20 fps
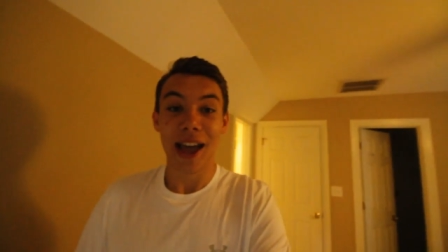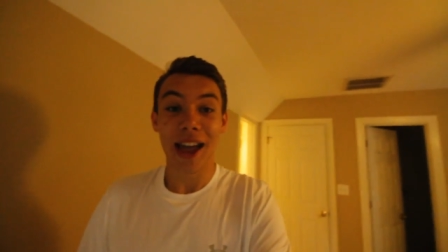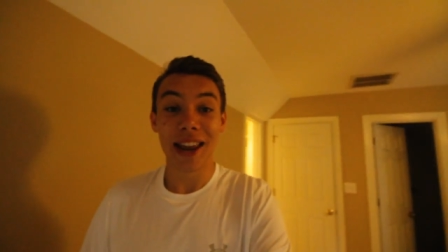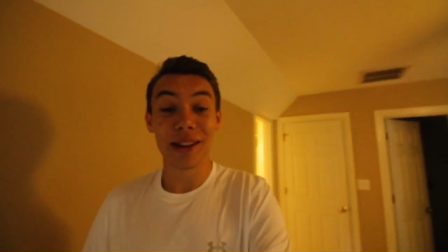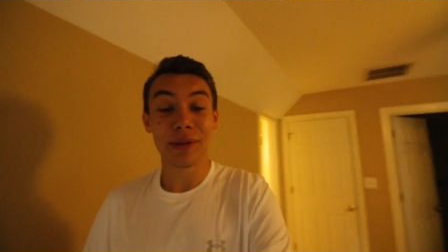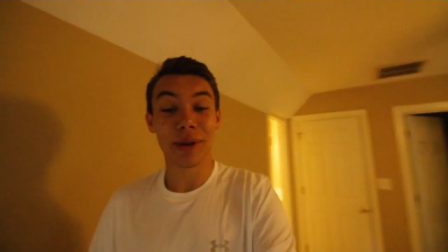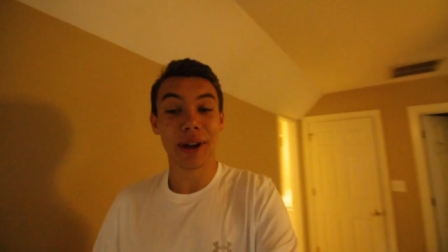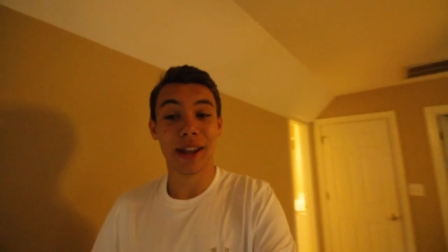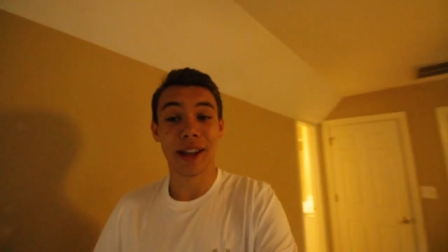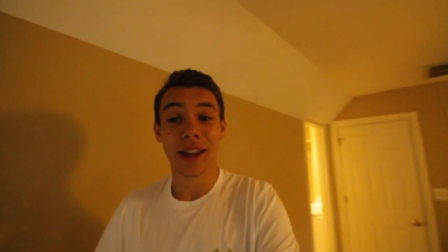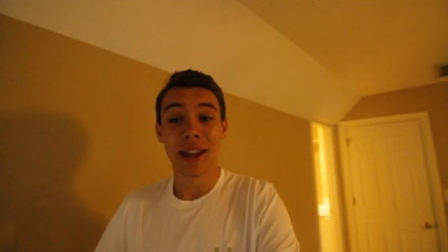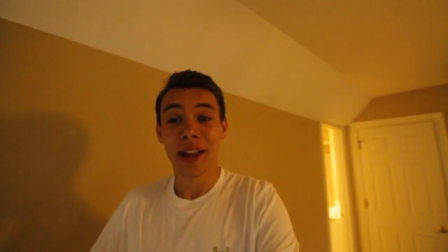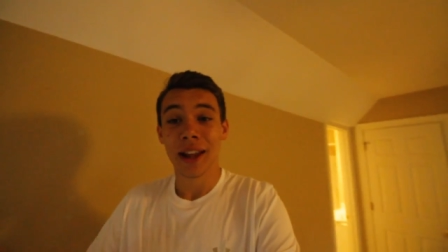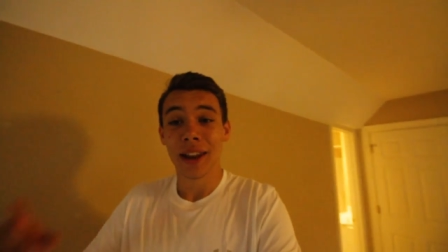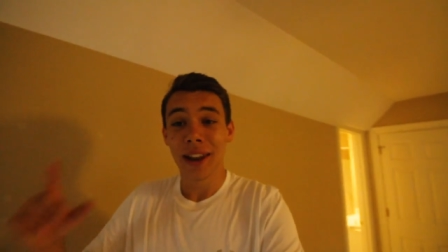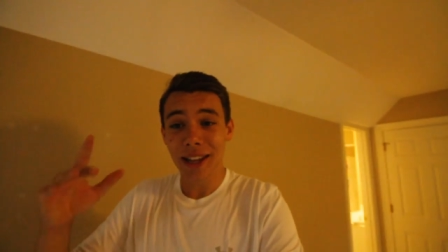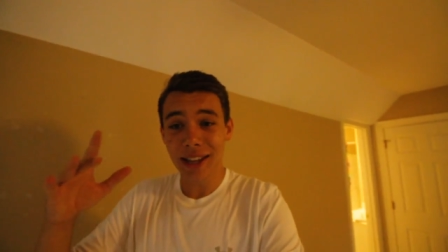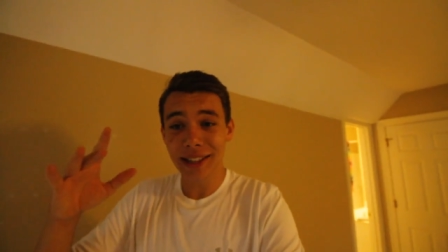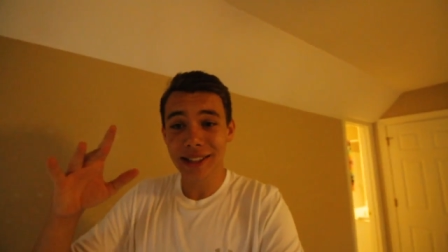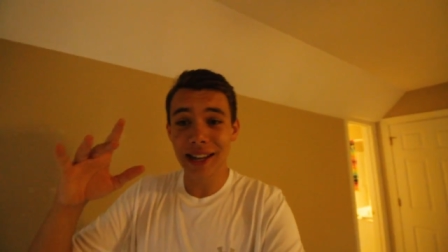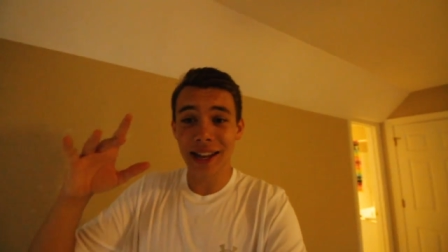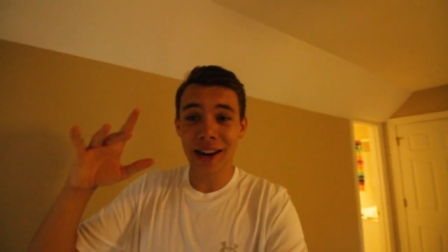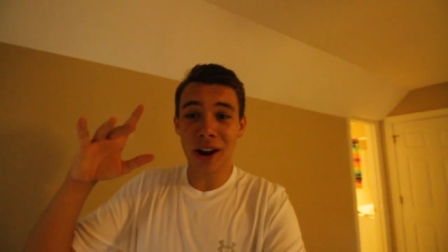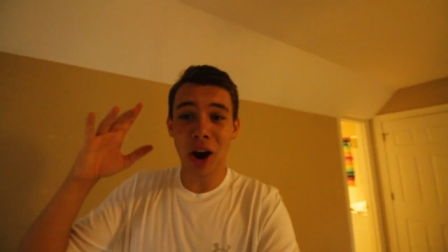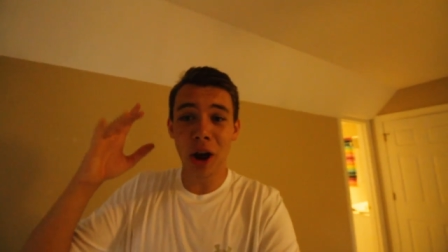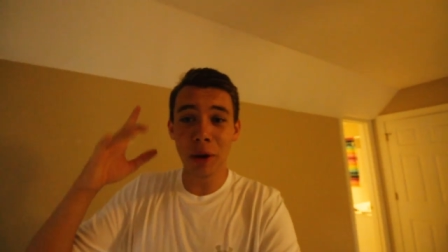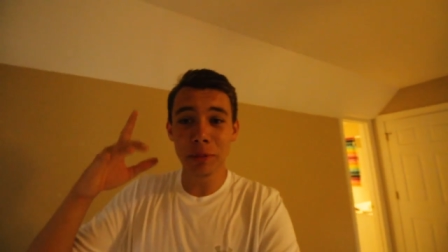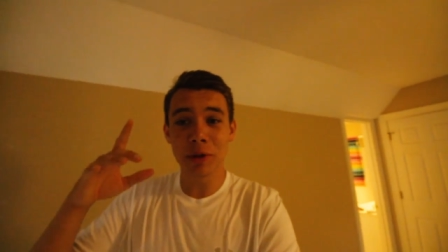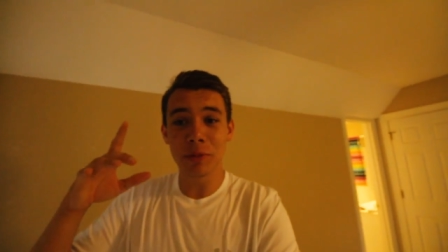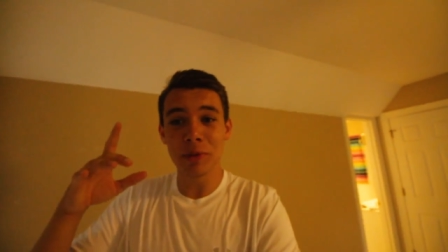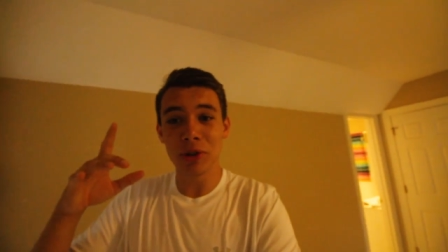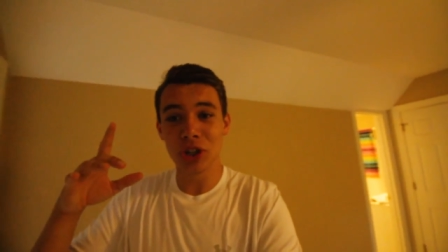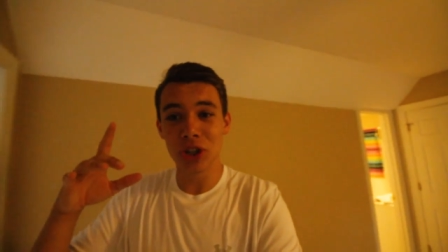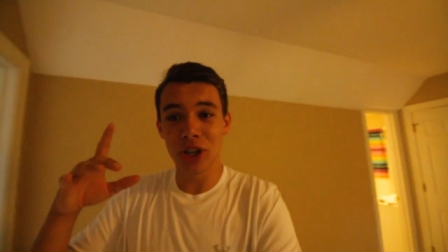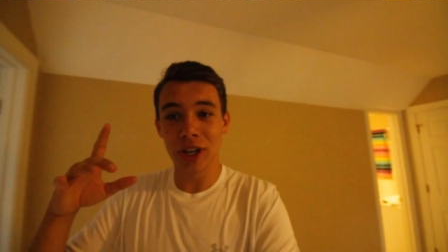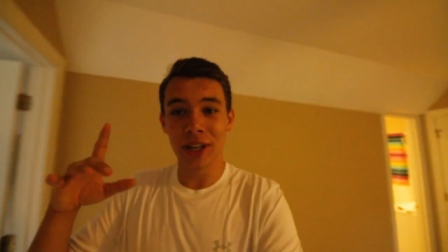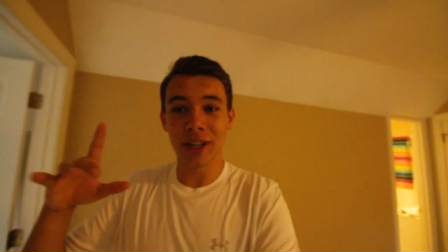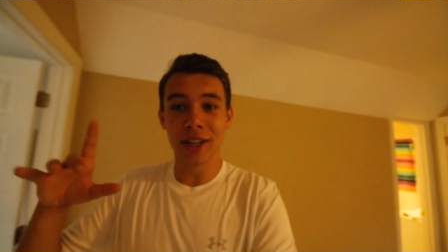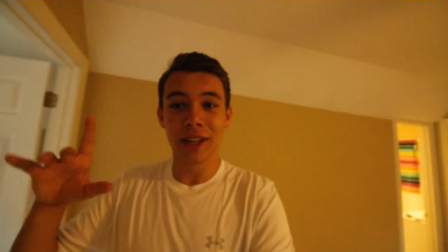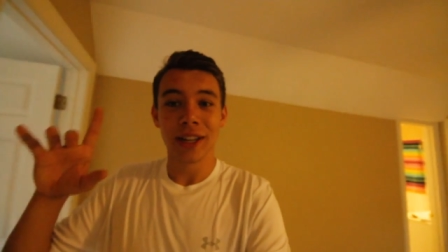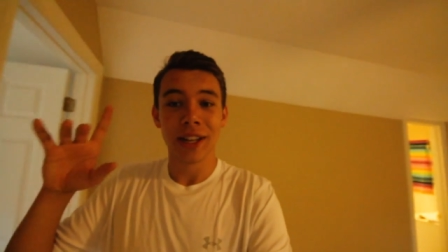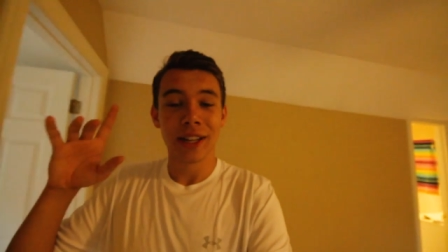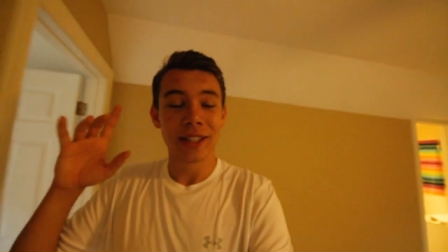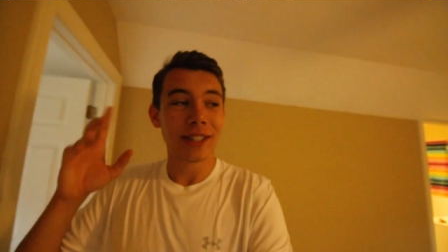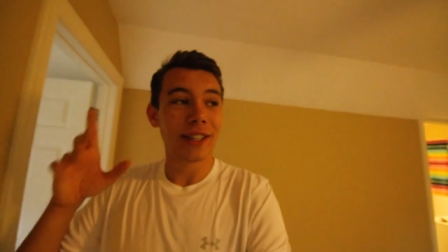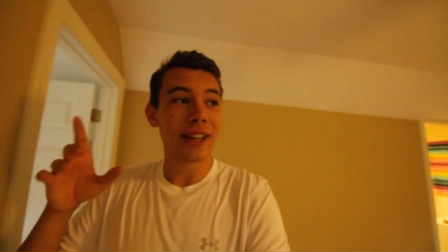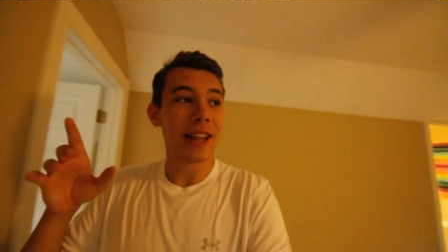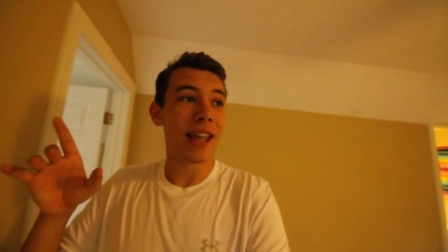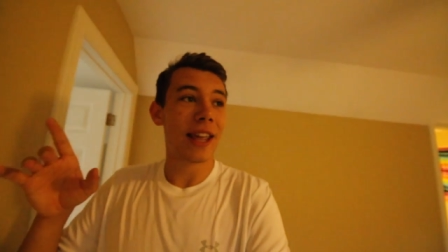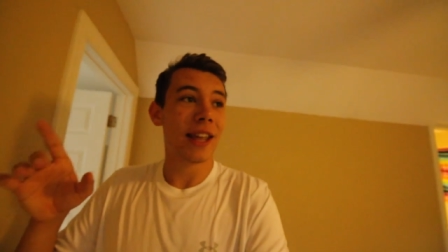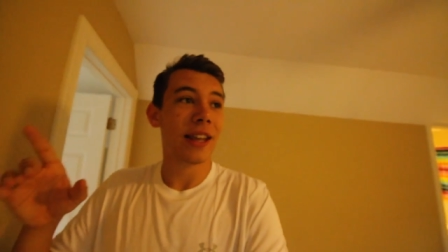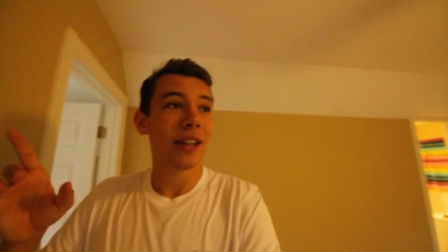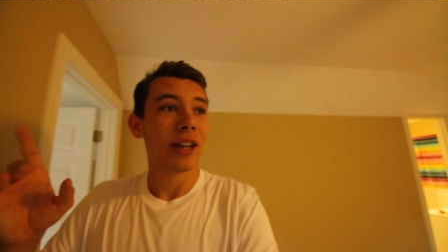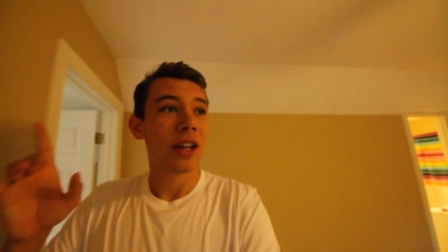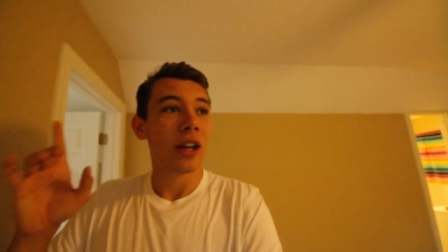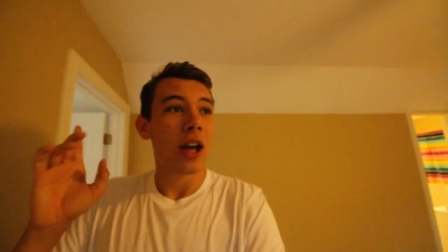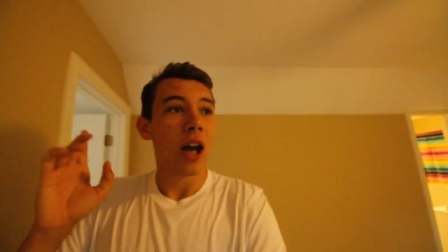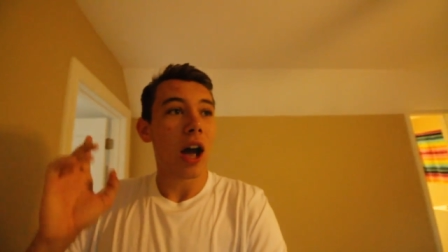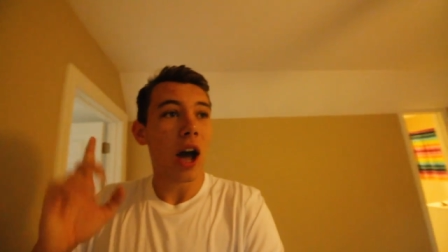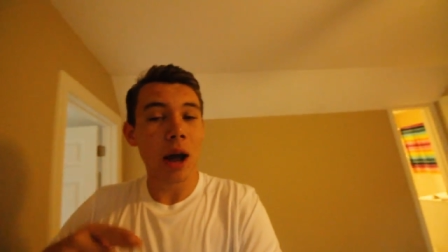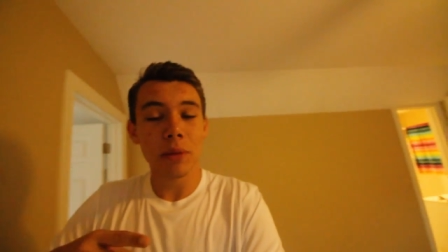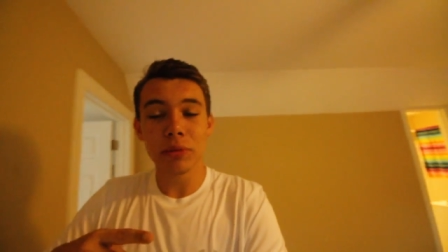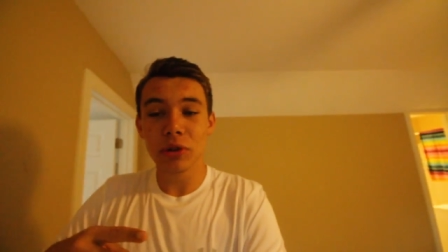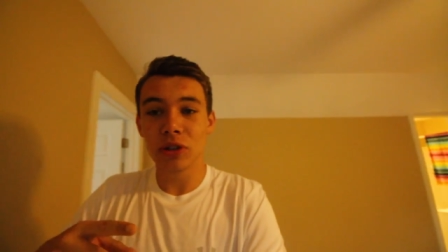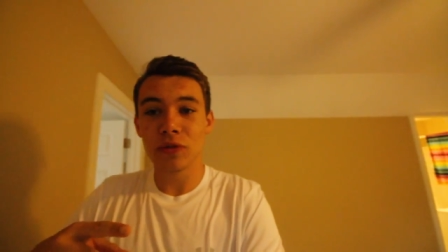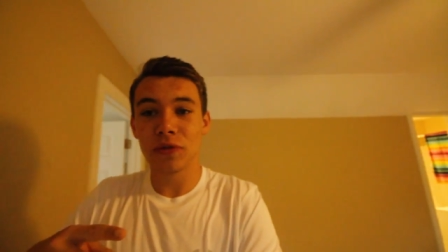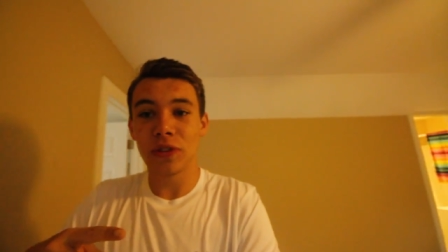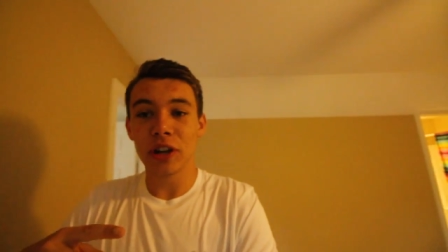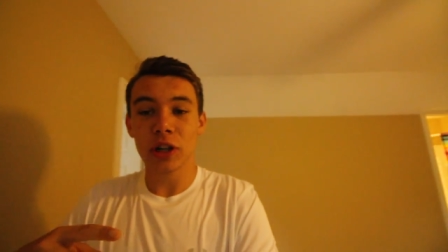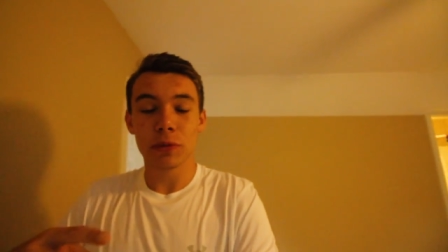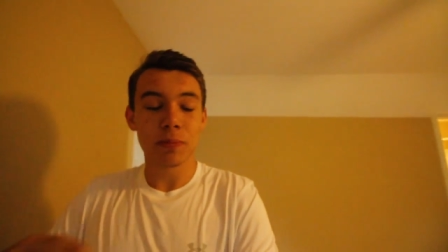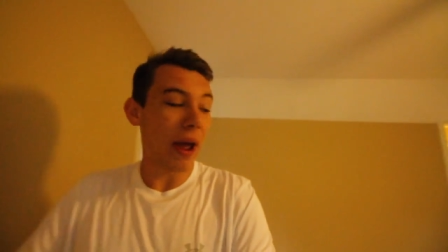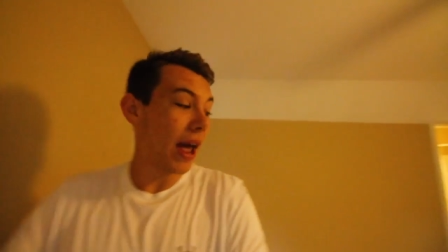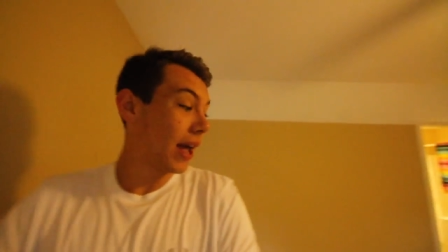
Anyway, like I said, up to Michigan today. I'm just finished